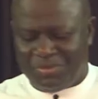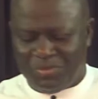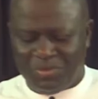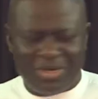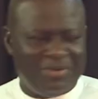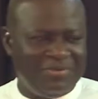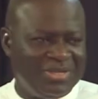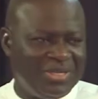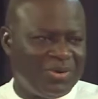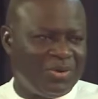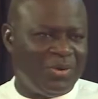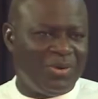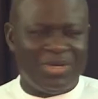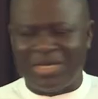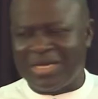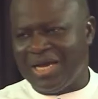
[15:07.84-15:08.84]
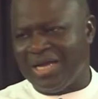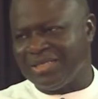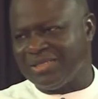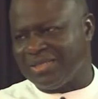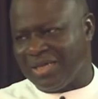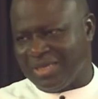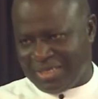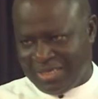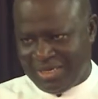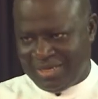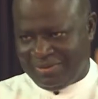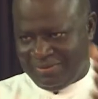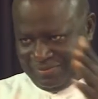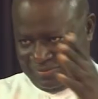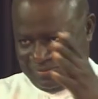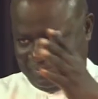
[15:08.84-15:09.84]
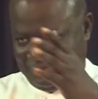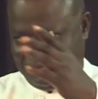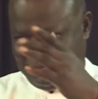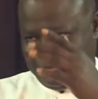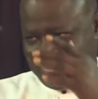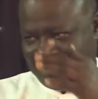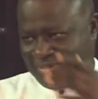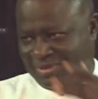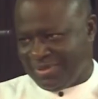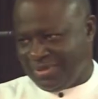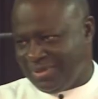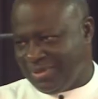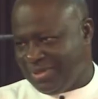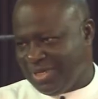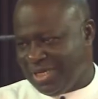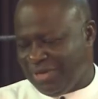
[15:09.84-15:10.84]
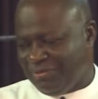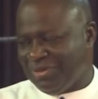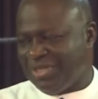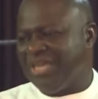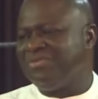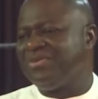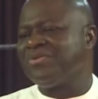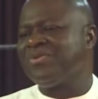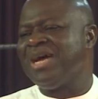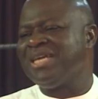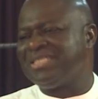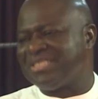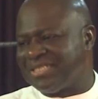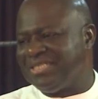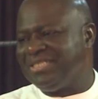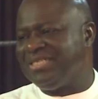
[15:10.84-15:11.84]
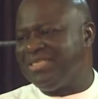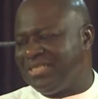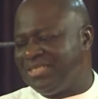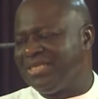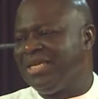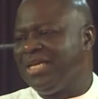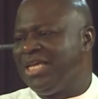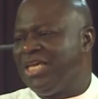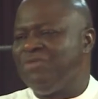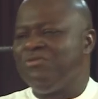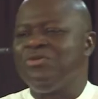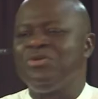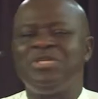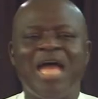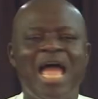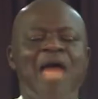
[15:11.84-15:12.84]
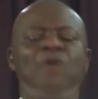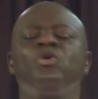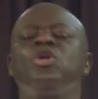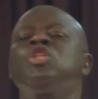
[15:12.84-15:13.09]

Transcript: Whatever they call it, cancer, give. If you give the right seed, if you die, I will